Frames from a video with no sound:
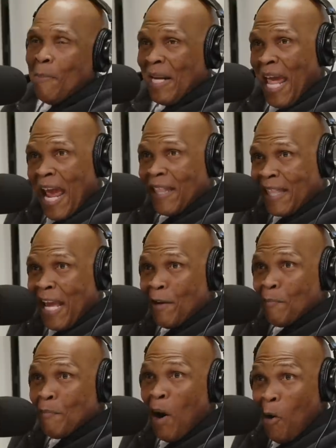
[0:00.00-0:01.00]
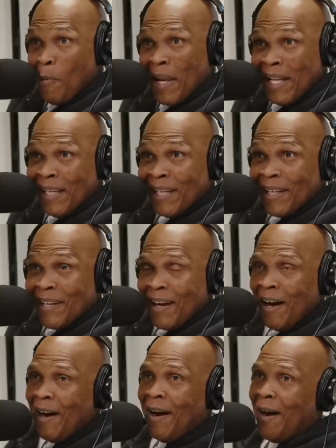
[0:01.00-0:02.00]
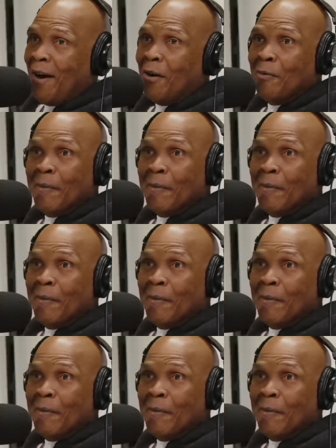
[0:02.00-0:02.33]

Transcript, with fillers: but at that moment, yeah, oh,